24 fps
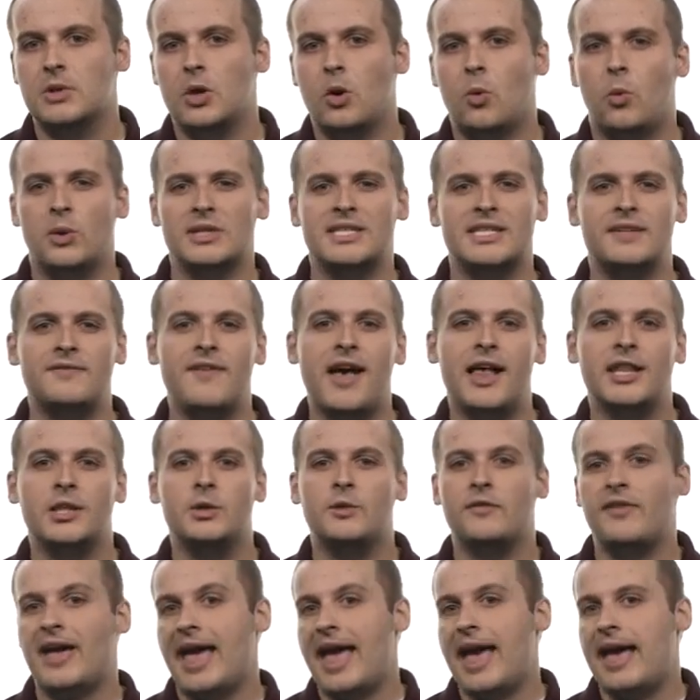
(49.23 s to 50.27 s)
What's the value
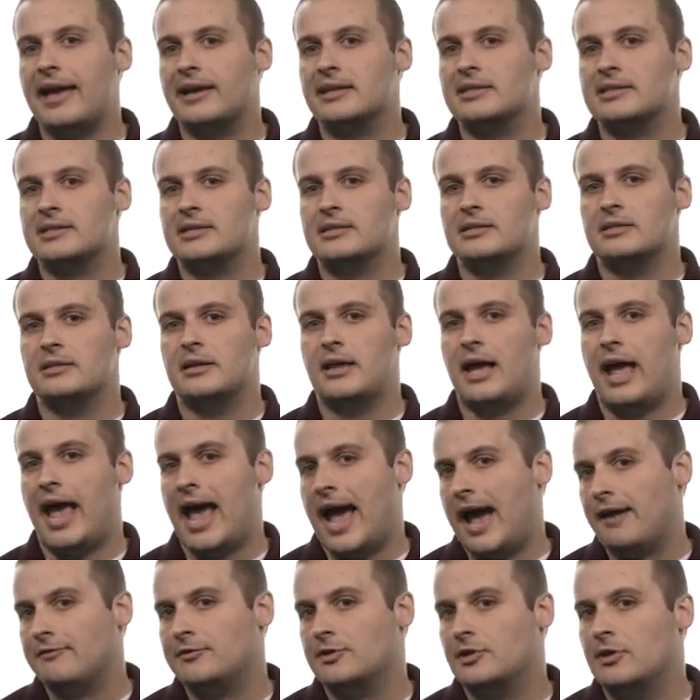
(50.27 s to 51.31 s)
of x
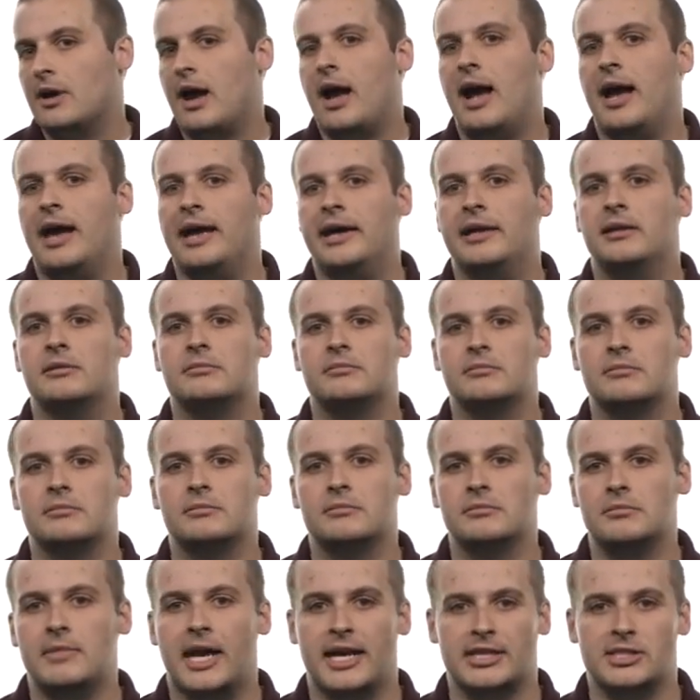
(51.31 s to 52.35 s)
after I
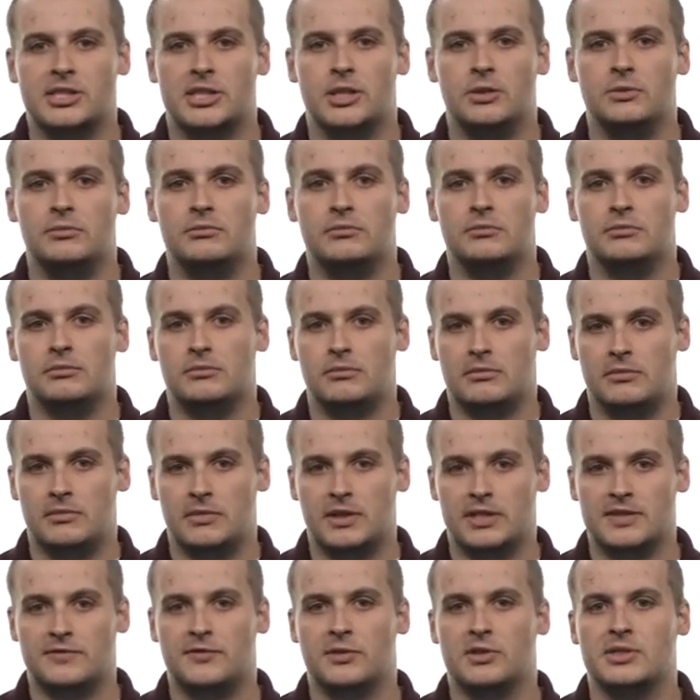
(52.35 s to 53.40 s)
execute
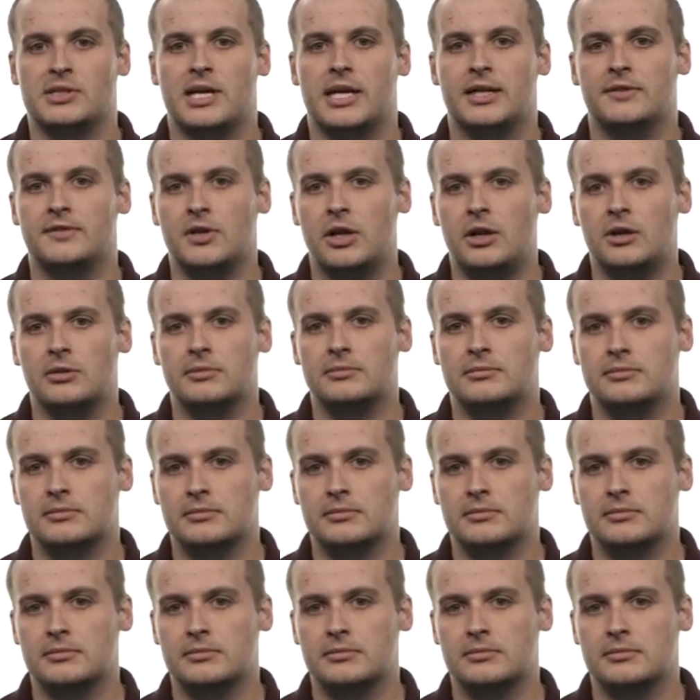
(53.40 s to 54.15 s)
this first line of code?